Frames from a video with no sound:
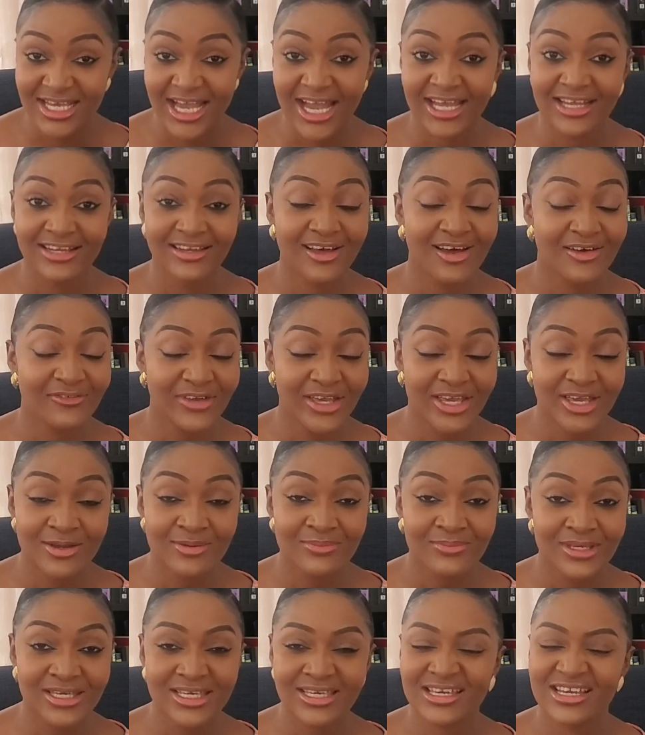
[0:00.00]
I love
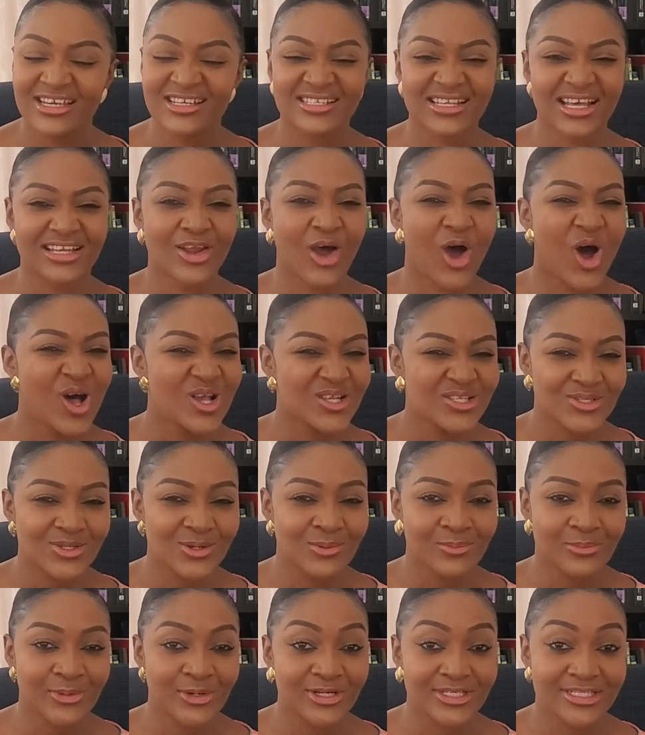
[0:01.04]
him. He is an awesome
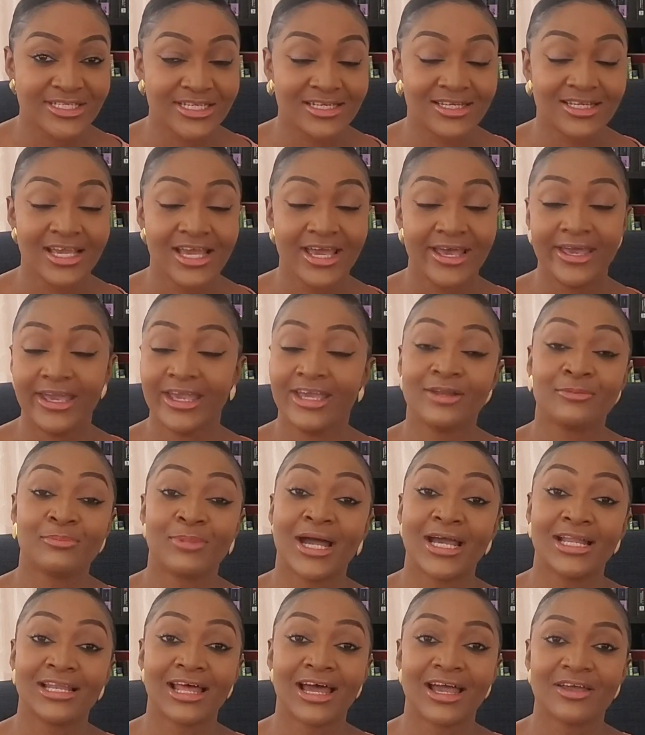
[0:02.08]
person in my
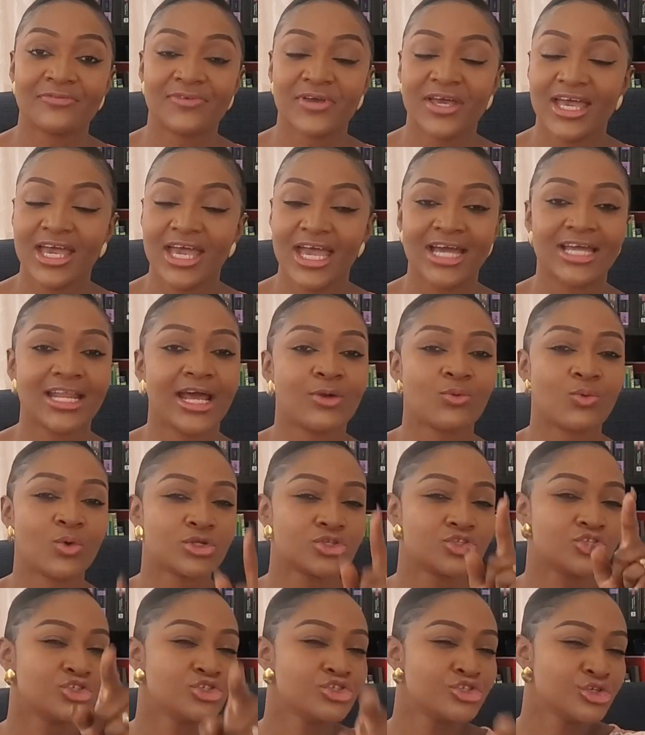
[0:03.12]
life, and I
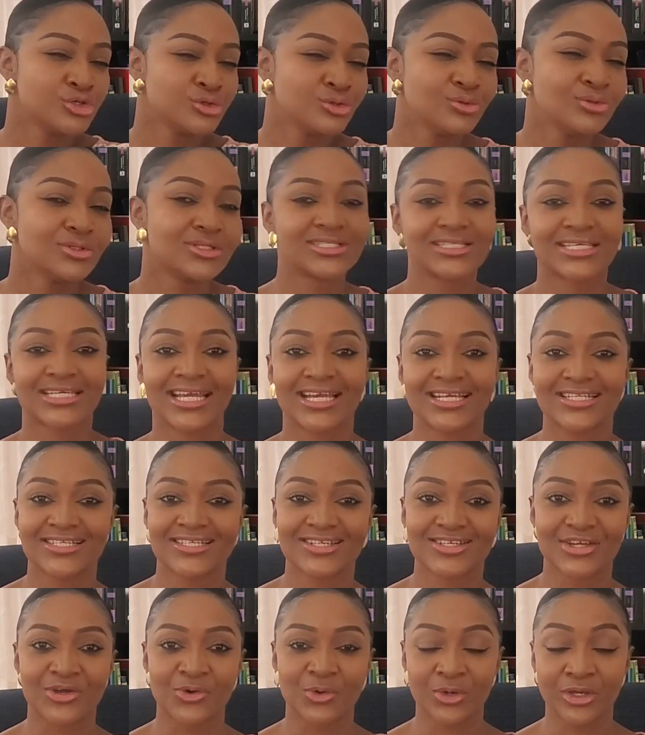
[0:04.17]
want you to get to
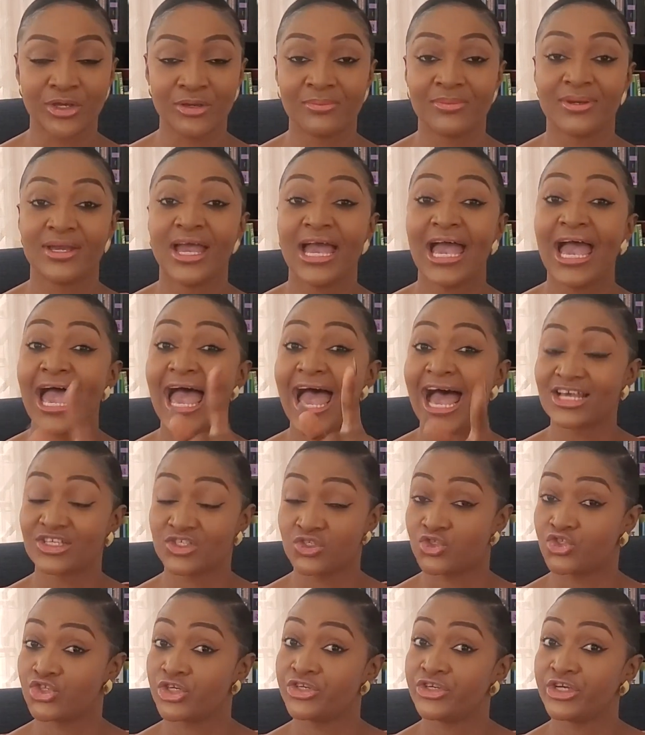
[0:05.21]
know him as
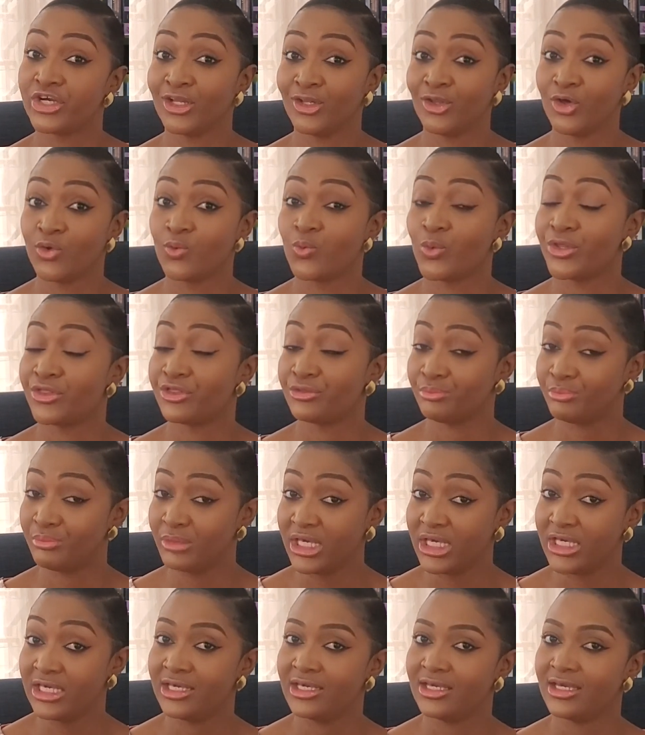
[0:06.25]
you journey along with
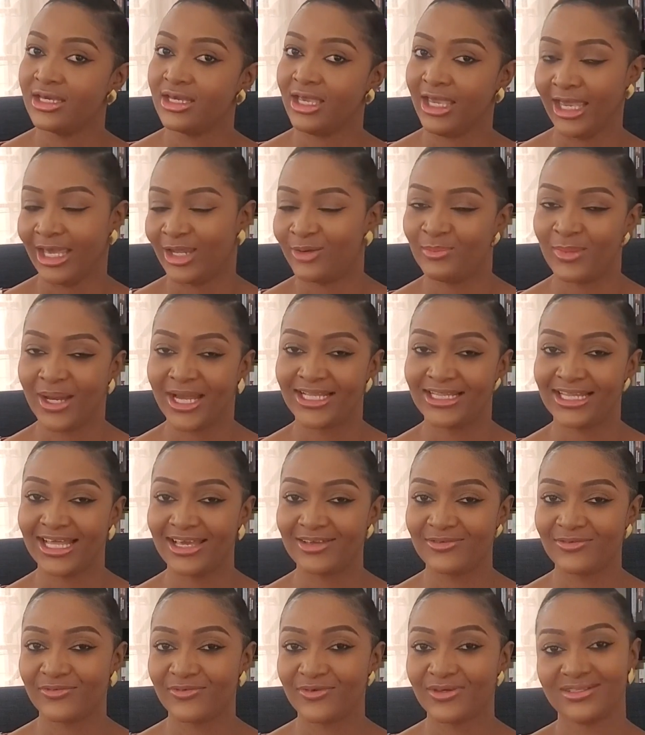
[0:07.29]
me in my
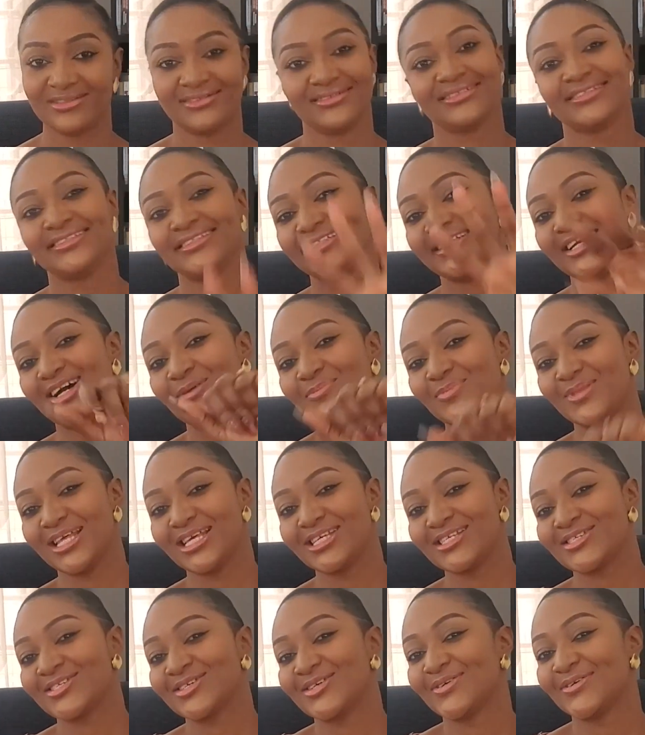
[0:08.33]
life. God
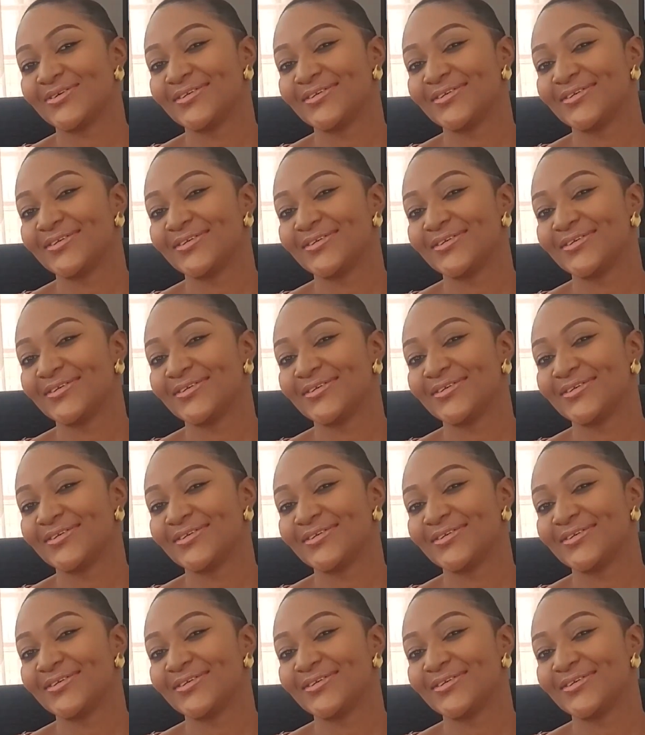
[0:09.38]
bless you.